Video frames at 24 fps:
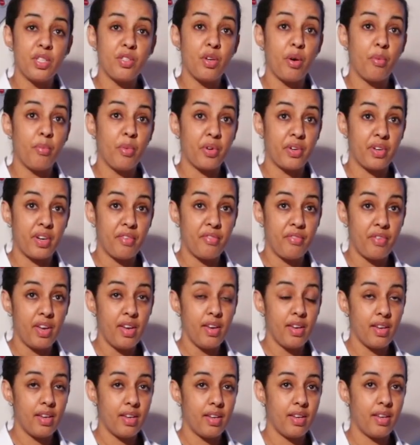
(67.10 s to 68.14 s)

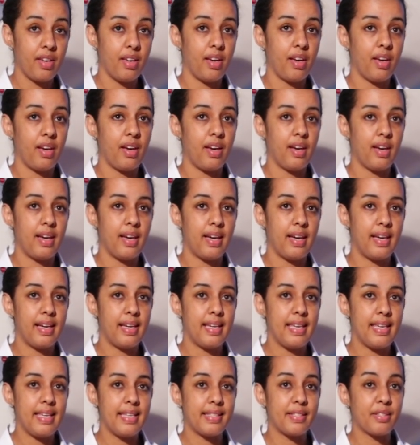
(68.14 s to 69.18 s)
tomography
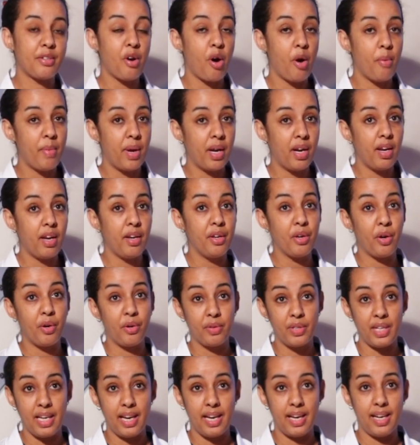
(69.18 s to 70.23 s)
is commonly
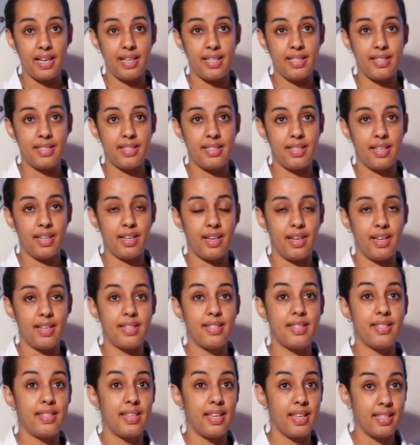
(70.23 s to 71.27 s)
known as
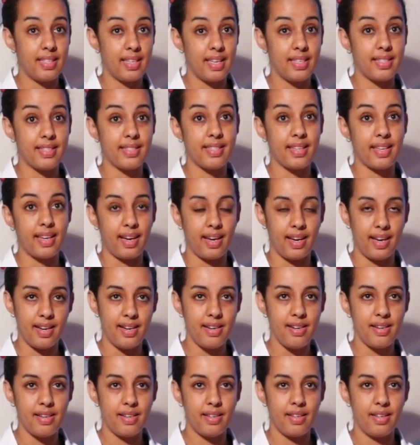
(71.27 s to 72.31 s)
CT
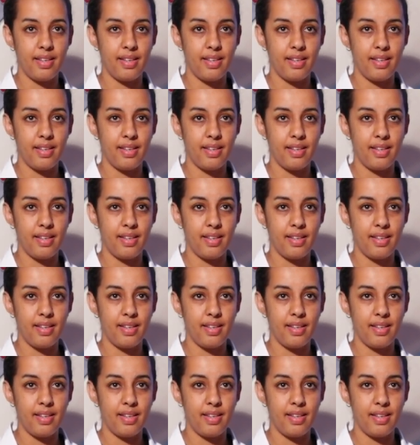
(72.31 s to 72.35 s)
scan.